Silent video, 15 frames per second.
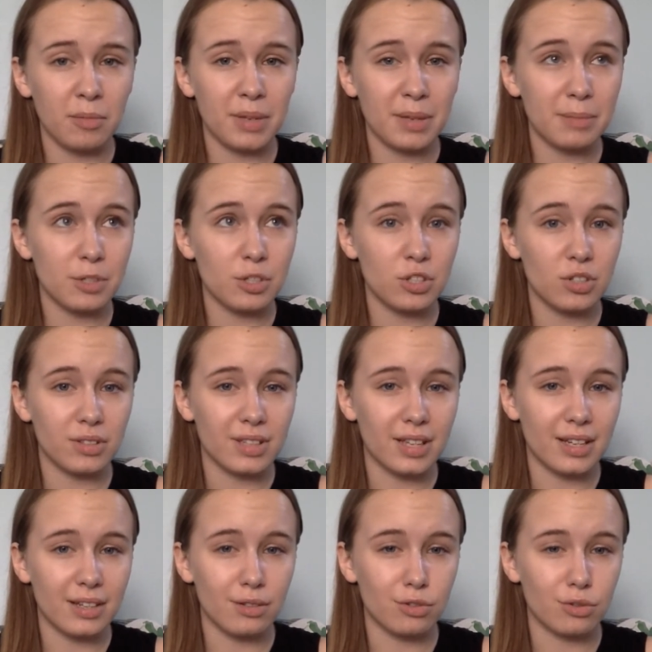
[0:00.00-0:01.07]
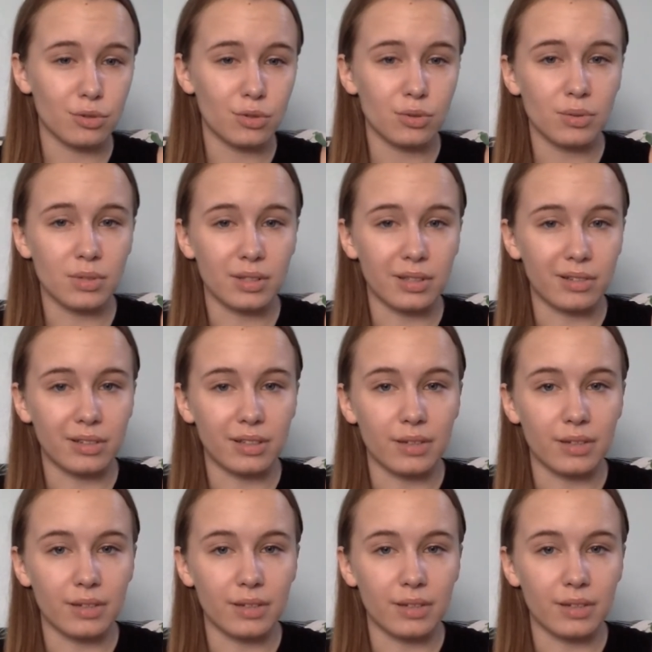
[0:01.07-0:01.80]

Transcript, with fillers: maybe she'll take Drew's little